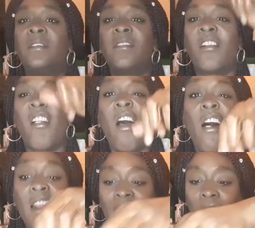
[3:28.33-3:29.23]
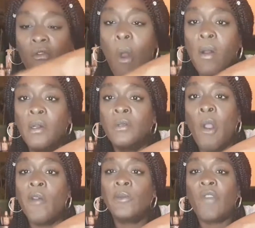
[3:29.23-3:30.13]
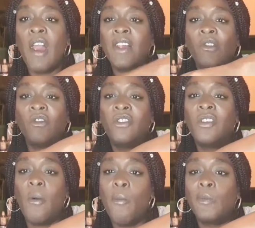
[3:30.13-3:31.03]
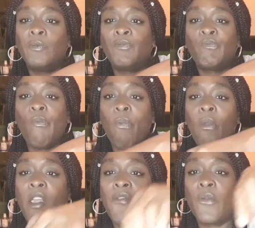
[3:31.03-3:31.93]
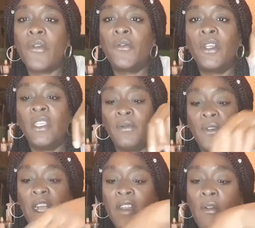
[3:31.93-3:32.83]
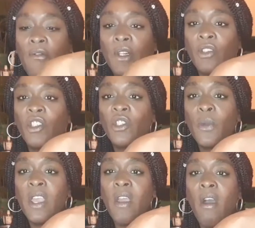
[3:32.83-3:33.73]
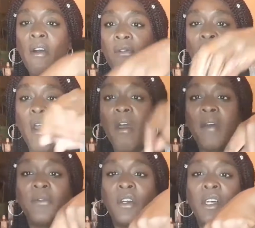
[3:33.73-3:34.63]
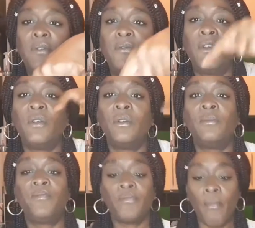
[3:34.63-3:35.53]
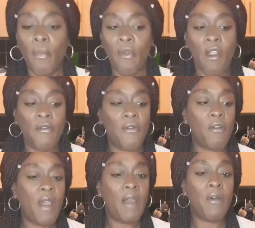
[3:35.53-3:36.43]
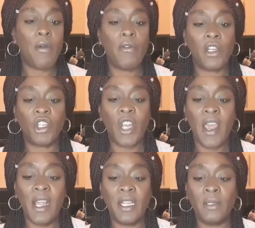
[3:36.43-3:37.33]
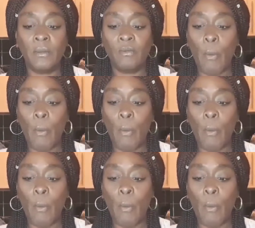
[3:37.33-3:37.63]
So garlic. And if you're feeling for anything sweet after, I've got a few Ferrero Rocher.